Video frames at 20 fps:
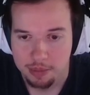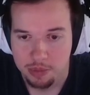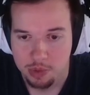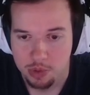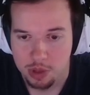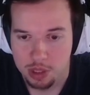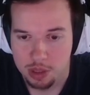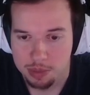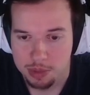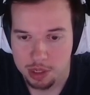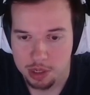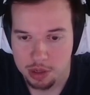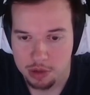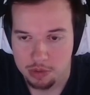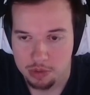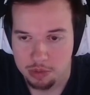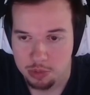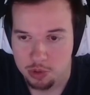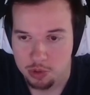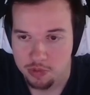or
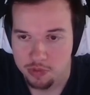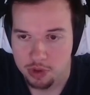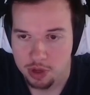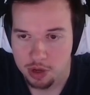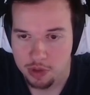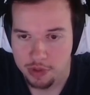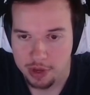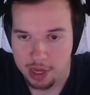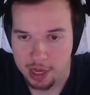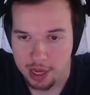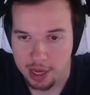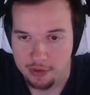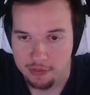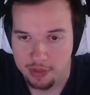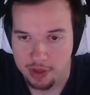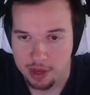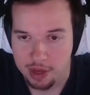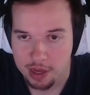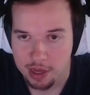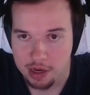Limiter Removal. I don't think I have
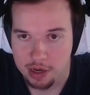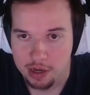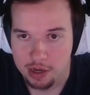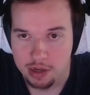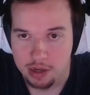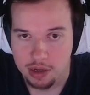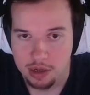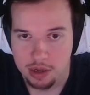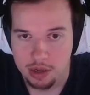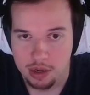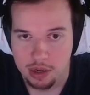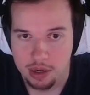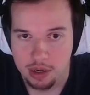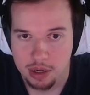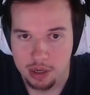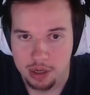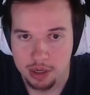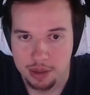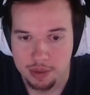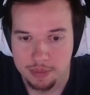that.
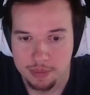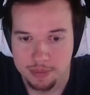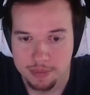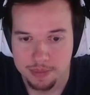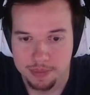I